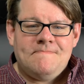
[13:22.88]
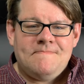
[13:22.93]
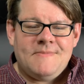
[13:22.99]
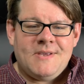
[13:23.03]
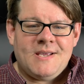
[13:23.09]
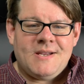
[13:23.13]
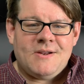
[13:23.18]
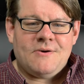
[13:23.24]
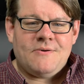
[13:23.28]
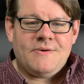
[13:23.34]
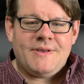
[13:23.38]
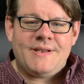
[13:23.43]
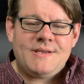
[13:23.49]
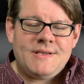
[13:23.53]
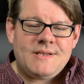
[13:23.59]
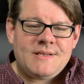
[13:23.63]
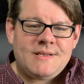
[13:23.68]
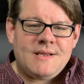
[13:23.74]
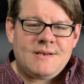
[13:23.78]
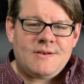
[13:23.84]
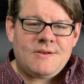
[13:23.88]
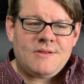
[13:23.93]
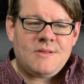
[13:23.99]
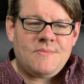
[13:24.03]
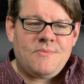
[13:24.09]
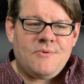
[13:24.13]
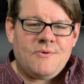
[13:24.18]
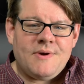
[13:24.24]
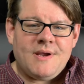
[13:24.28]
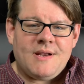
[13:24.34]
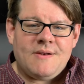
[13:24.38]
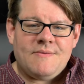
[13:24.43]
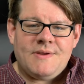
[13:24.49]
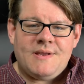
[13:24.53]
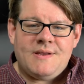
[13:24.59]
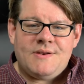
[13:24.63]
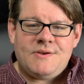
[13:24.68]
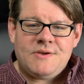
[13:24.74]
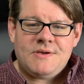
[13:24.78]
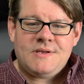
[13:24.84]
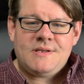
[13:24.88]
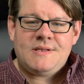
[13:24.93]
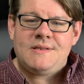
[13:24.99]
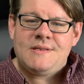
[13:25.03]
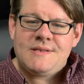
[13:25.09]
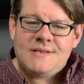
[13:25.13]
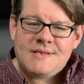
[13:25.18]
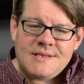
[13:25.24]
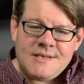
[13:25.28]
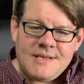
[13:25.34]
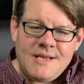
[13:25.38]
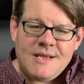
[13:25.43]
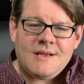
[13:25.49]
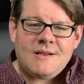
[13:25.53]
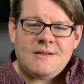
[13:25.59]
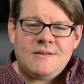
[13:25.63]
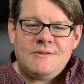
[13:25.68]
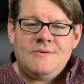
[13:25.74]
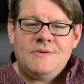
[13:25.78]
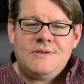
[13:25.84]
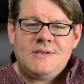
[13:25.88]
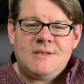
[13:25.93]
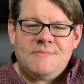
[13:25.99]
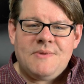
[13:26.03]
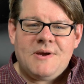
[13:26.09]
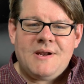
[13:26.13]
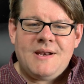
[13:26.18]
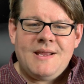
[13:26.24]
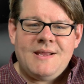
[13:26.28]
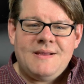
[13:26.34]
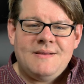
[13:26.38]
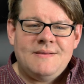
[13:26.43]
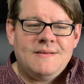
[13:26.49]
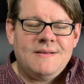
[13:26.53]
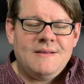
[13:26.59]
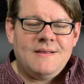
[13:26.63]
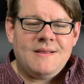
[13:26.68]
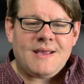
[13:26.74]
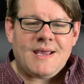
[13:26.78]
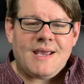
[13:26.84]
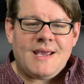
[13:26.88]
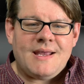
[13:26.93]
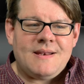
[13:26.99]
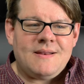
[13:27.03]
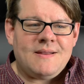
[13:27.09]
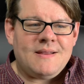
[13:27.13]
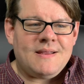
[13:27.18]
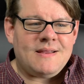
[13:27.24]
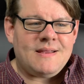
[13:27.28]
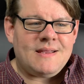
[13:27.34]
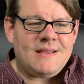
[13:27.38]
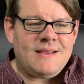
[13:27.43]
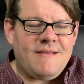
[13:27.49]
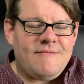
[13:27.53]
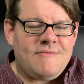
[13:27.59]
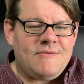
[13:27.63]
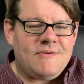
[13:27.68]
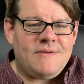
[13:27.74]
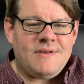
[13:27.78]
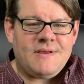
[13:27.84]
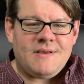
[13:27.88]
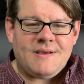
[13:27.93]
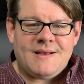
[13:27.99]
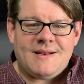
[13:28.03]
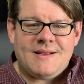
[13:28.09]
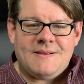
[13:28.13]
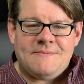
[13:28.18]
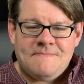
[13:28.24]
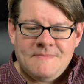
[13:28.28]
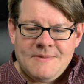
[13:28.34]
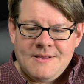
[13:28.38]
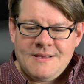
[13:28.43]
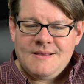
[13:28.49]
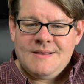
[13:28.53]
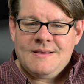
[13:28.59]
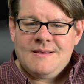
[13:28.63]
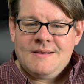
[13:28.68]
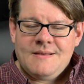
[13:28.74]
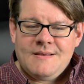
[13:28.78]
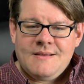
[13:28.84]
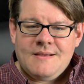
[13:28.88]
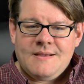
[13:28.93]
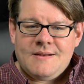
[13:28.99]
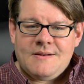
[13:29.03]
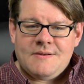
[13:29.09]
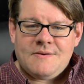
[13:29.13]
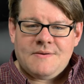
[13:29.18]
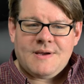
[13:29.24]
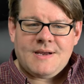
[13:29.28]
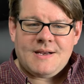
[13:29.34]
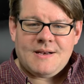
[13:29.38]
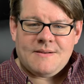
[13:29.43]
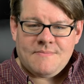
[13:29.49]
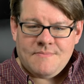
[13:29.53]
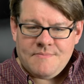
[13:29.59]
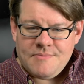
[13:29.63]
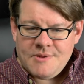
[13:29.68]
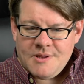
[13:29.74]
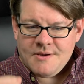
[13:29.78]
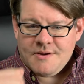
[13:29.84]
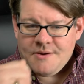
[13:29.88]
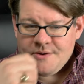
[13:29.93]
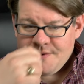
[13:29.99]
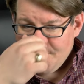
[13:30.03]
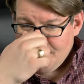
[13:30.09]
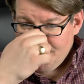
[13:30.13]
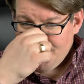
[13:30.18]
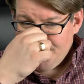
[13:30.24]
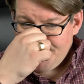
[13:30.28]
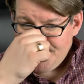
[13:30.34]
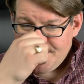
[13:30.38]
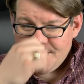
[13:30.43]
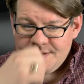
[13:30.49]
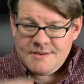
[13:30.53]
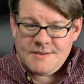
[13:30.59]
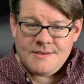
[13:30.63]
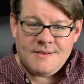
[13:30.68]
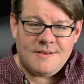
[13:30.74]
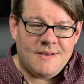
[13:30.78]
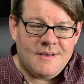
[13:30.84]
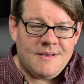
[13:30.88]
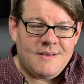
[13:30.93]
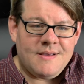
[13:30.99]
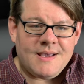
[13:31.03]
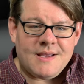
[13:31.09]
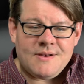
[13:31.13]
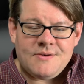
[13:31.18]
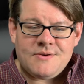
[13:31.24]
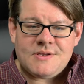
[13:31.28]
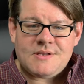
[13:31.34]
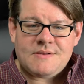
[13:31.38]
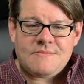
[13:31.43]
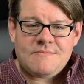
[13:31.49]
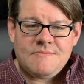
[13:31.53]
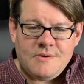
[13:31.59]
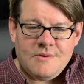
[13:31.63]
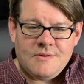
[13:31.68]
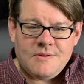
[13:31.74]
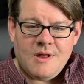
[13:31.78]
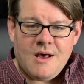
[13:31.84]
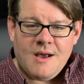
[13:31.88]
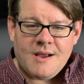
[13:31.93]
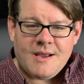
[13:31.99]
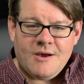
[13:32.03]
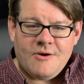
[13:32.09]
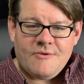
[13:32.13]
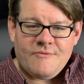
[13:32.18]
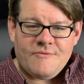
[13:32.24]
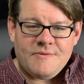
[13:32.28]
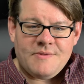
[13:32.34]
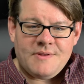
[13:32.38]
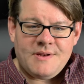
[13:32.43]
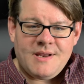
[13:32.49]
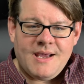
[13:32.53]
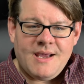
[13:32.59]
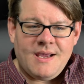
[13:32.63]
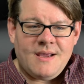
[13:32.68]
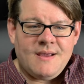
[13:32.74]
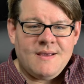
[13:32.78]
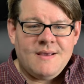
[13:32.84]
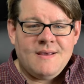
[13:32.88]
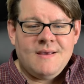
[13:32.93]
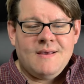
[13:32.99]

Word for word: you know, you just get to the point where you're just sick of losing money and even though you got to, you know, kind of plug your nose and, and just clock out for the day,